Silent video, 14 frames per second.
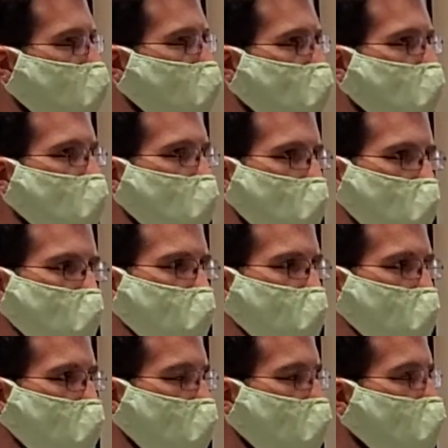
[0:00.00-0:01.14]
very
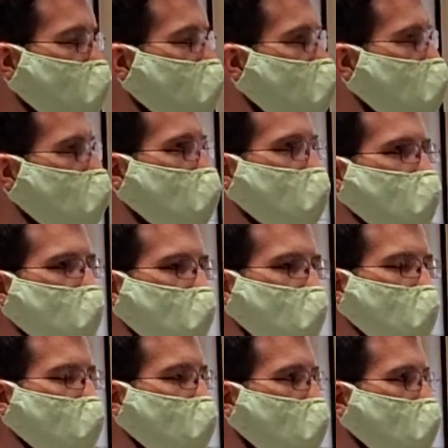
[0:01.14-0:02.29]
interesting. And if anyone
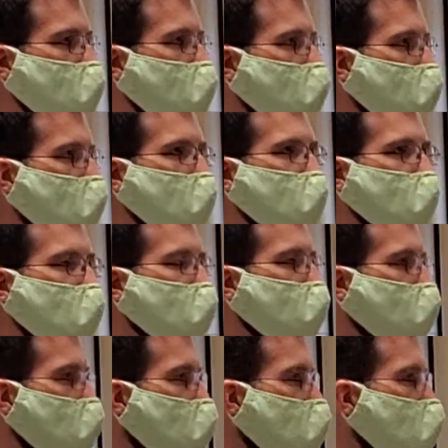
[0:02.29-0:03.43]
does want to kind of flip
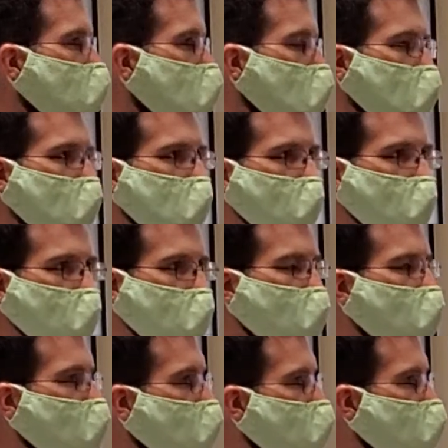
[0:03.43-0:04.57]
through, either during
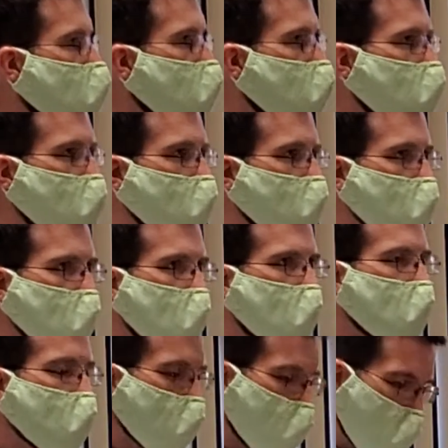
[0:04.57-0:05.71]
the lesson
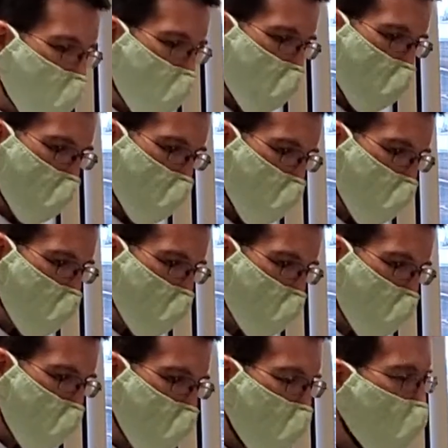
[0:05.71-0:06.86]
tonight or over the next
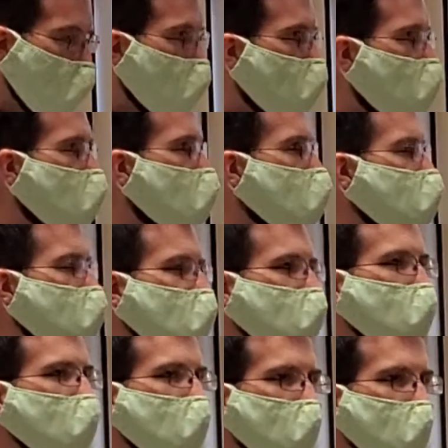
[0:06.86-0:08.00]
week, skim
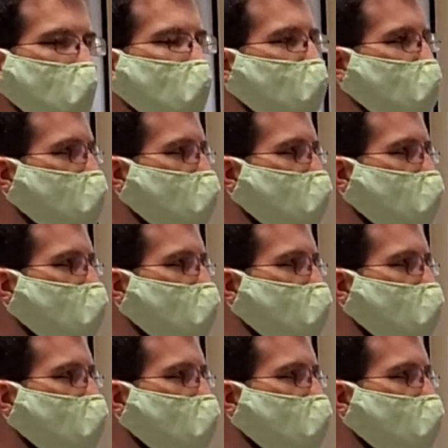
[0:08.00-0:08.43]
around if you